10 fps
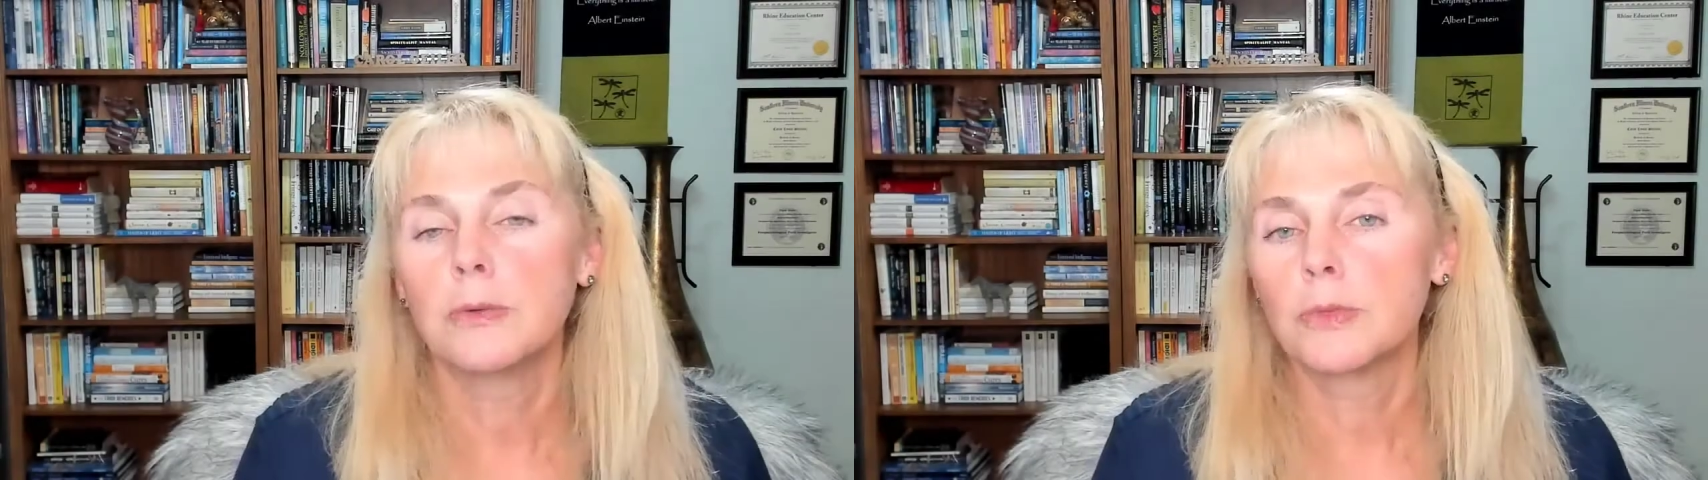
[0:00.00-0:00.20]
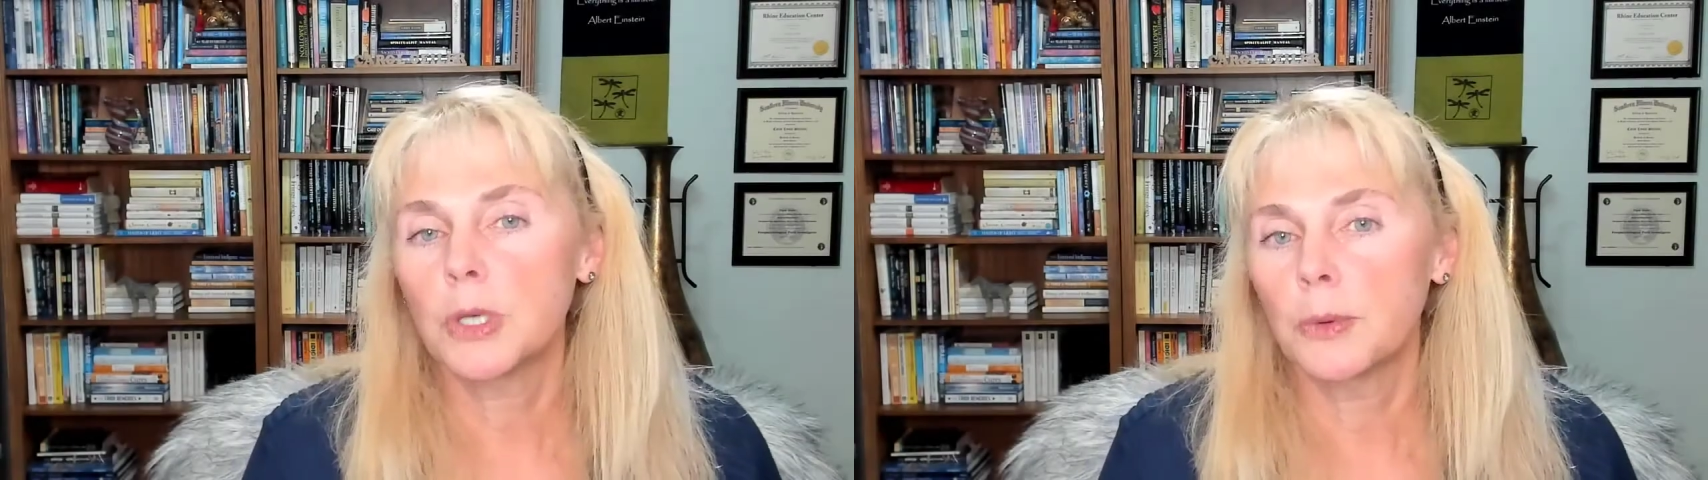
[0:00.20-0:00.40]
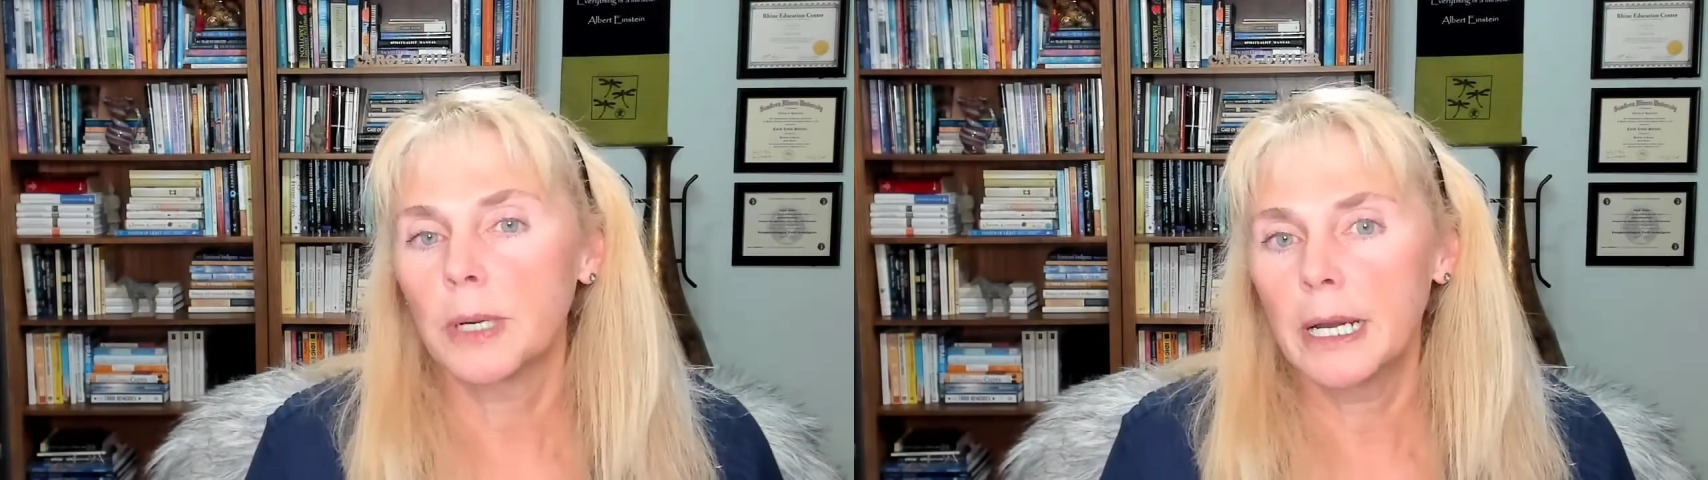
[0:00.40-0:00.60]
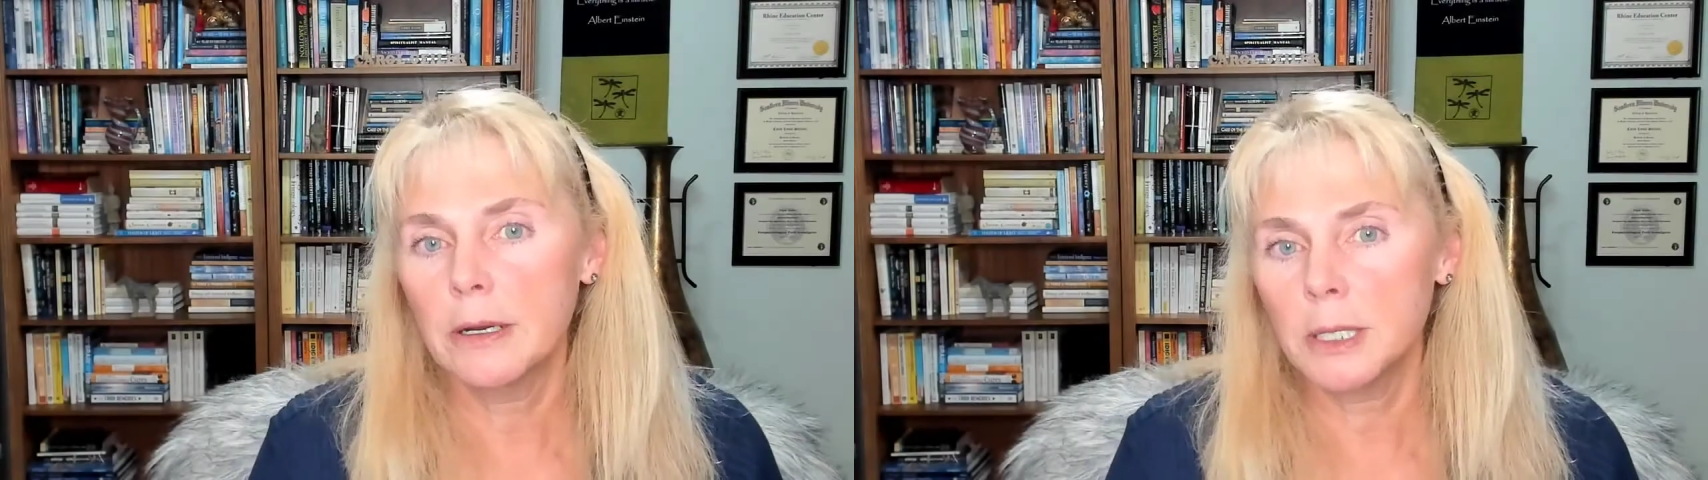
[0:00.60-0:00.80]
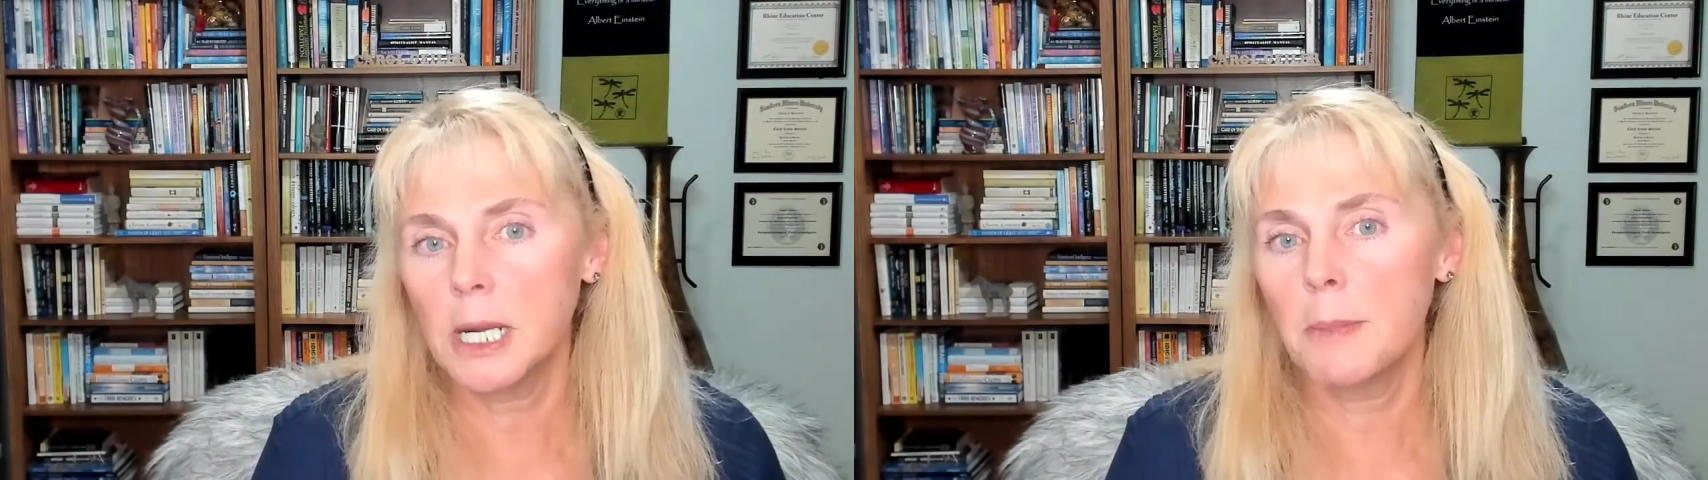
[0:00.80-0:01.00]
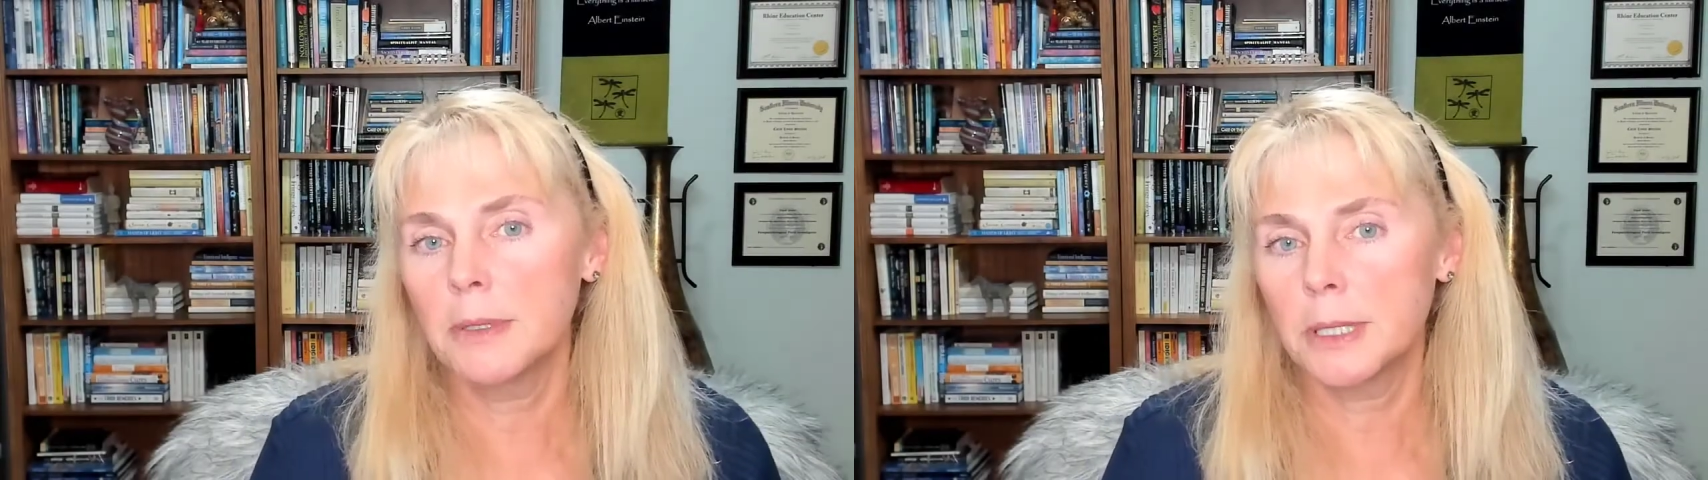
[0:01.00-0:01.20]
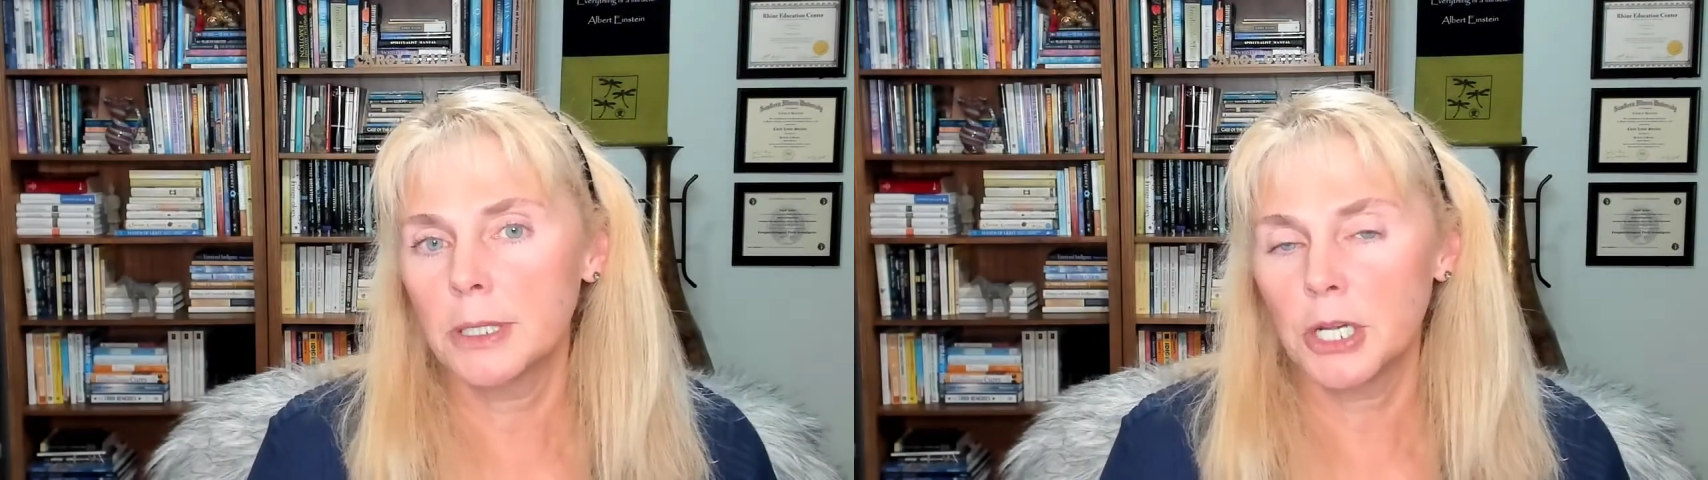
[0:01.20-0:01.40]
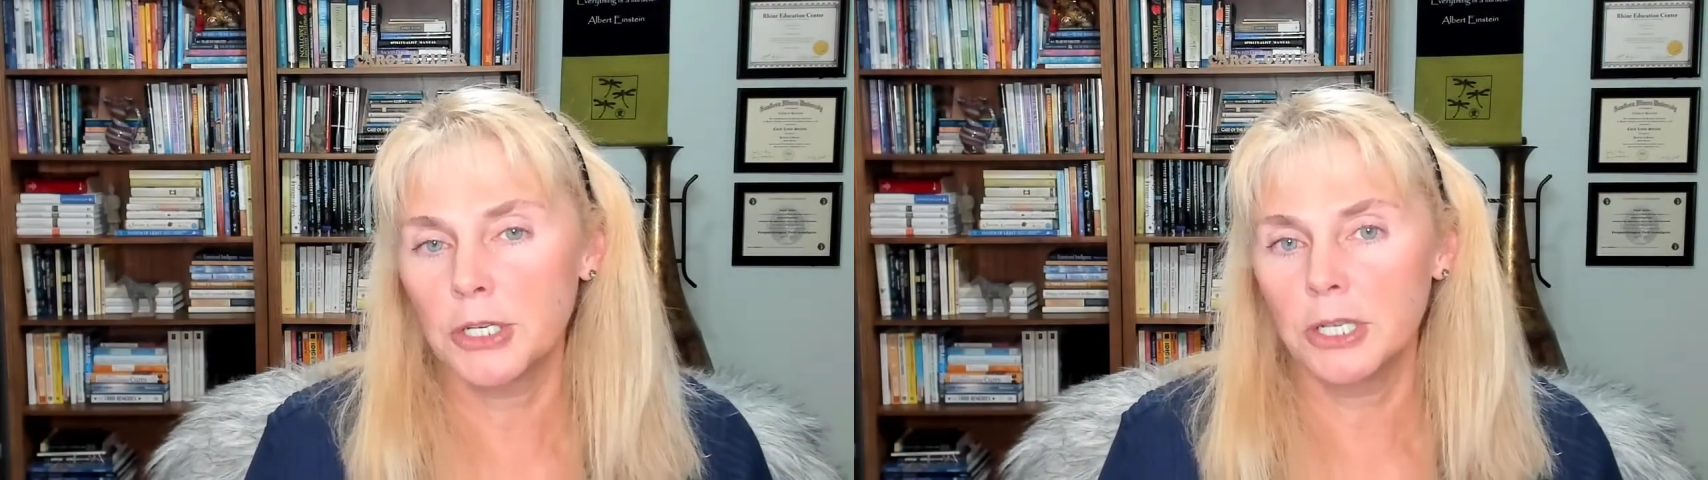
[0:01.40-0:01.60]
So here's a couple of
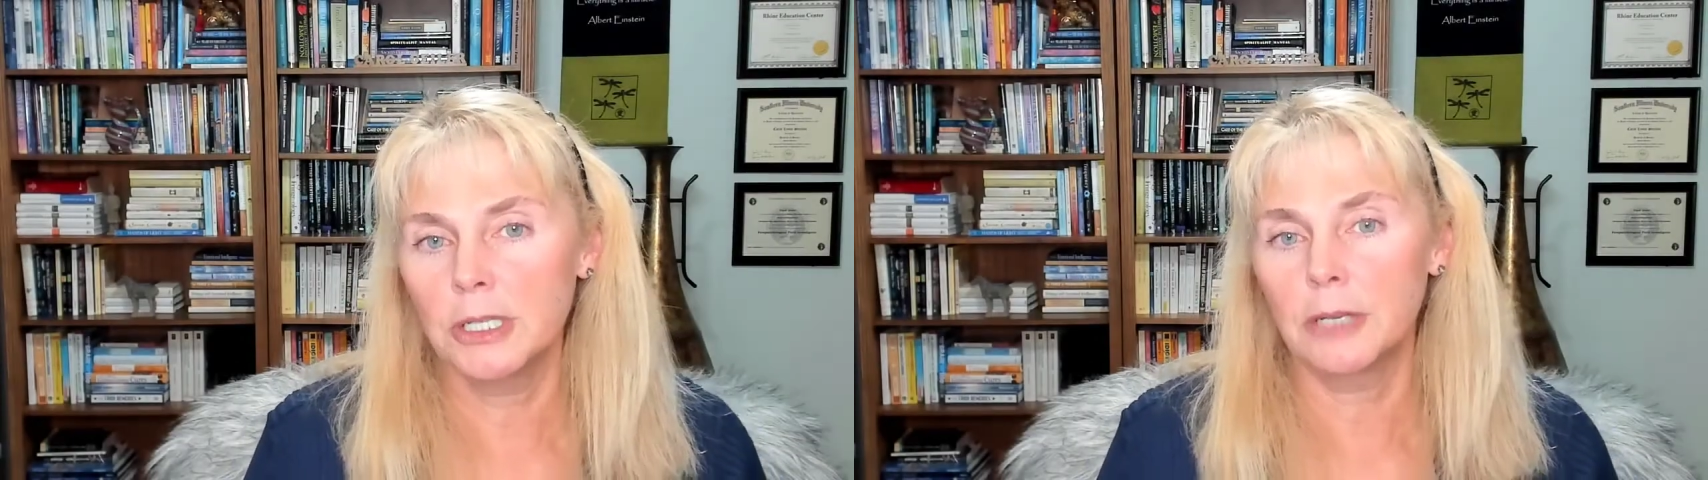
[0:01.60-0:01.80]
suggestions